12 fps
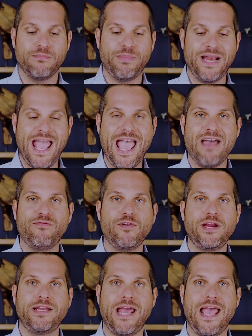But
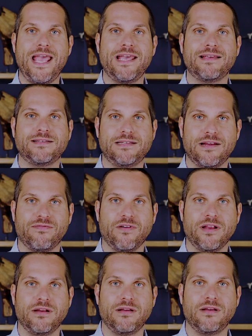every day is
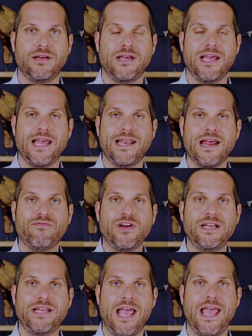different. And
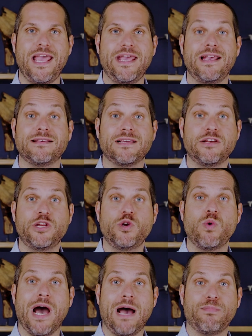every day is a
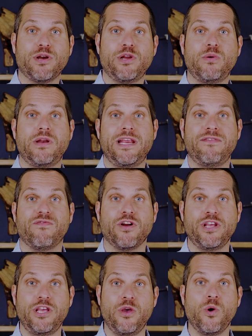new opportunity for
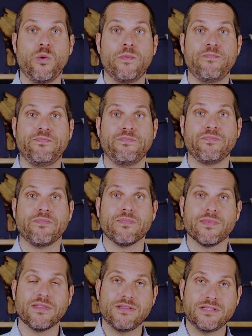you
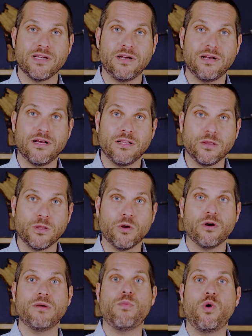to
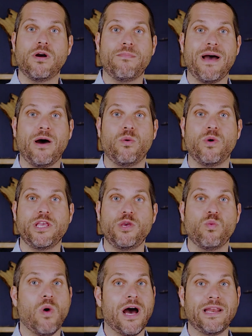learn more about what
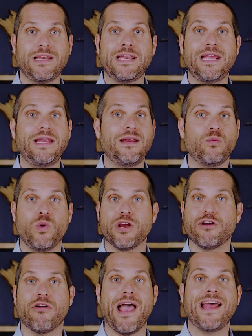you want and need and where
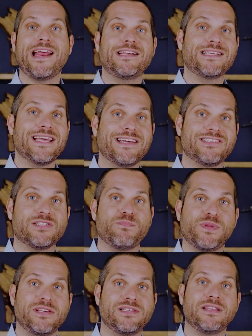you're at, and to
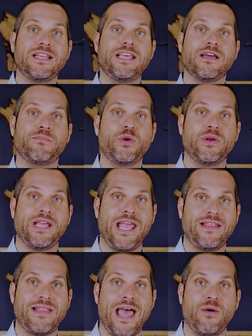explicitly
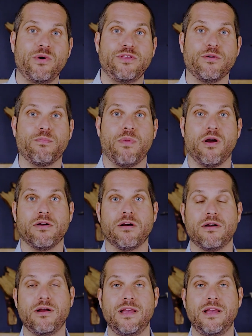communicate that with your partner.